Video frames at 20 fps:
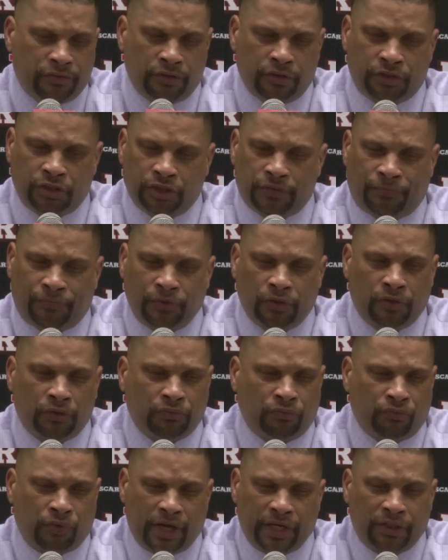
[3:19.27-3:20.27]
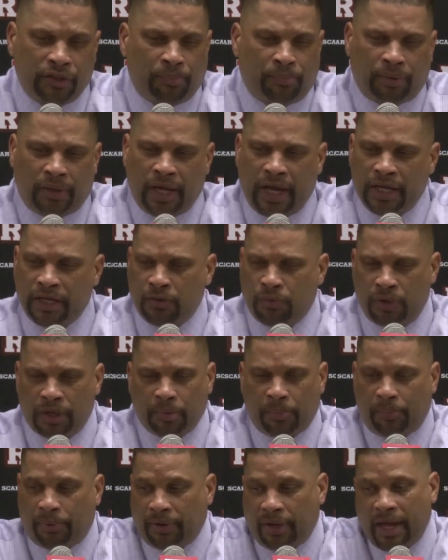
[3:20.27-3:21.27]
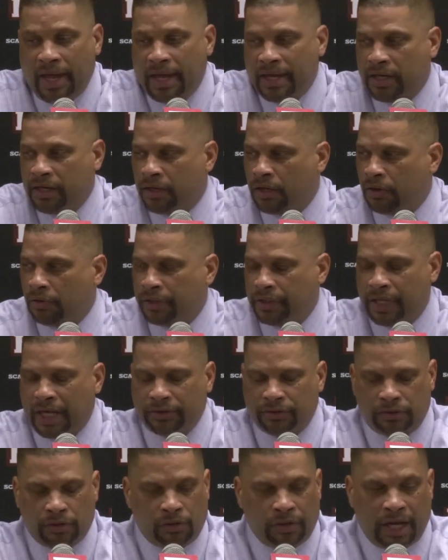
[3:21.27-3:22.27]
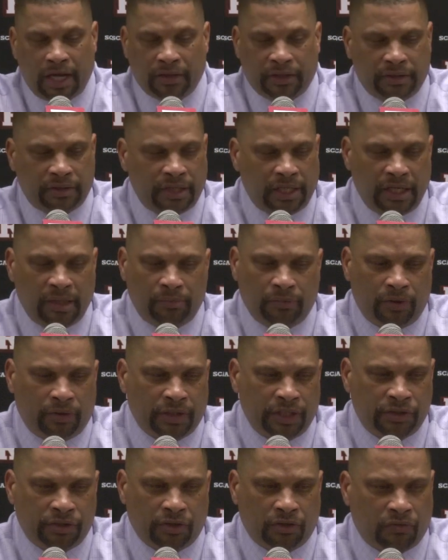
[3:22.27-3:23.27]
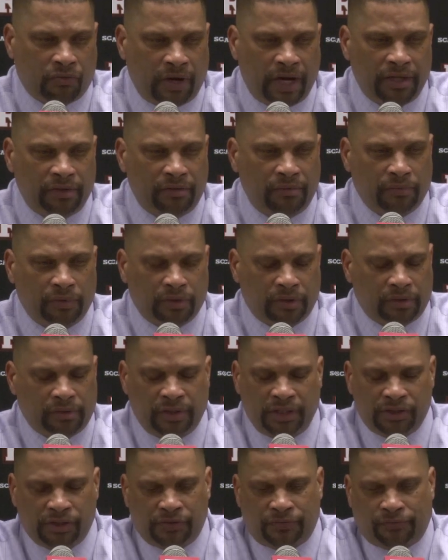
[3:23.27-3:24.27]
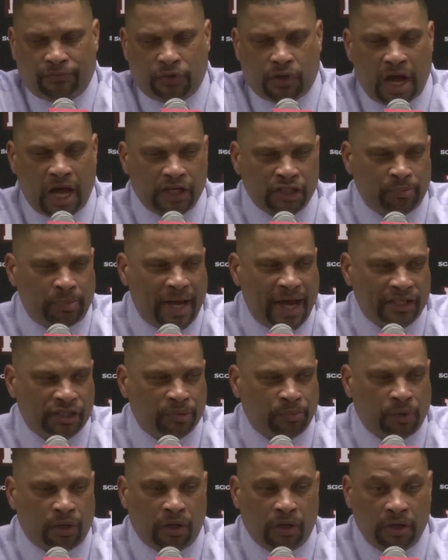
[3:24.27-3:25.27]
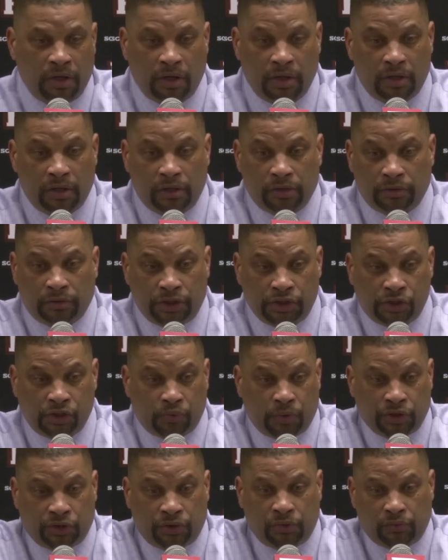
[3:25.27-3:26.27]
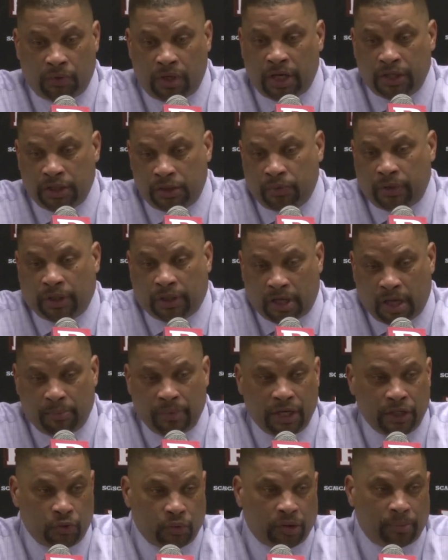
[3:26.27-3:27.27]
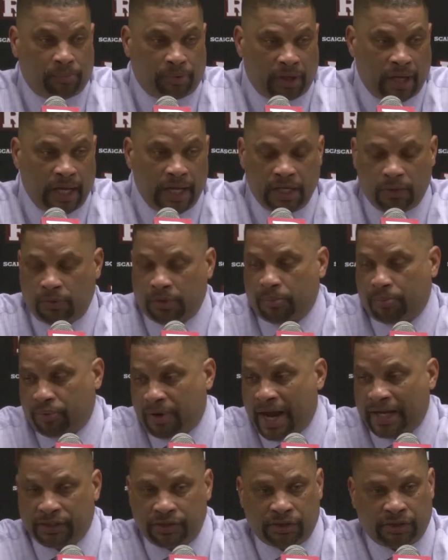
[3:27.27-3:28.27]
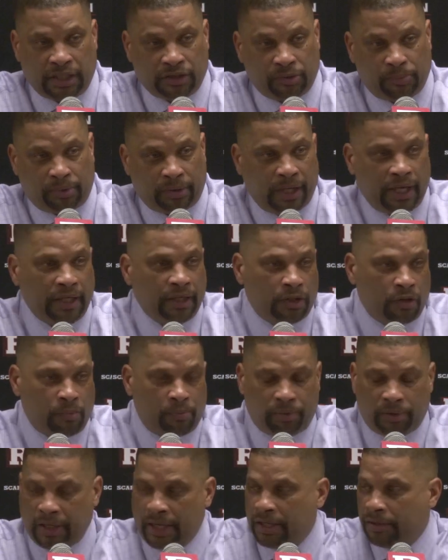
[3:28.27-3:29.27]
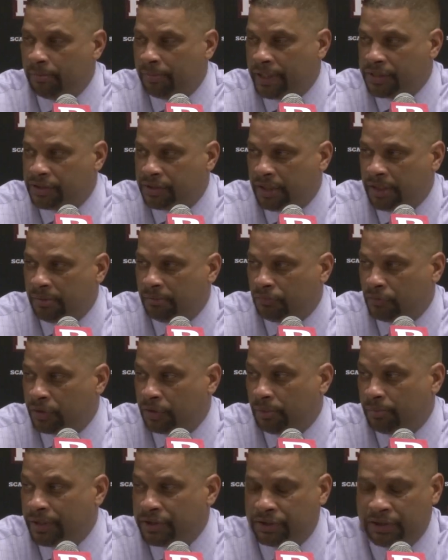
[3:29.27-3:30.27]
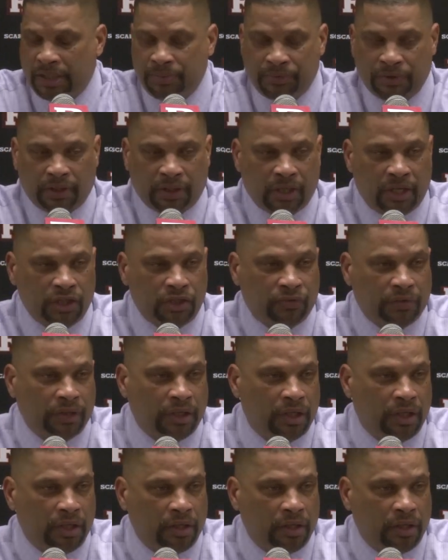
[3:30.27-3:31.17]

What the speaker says: You just feel ready to play. You want to play, you know. And I told our team, look, this is college basketball. This is what you want. You want to come in, you want to play, you want to practice, catch a plane, go play the best team, one of the best teams in the country.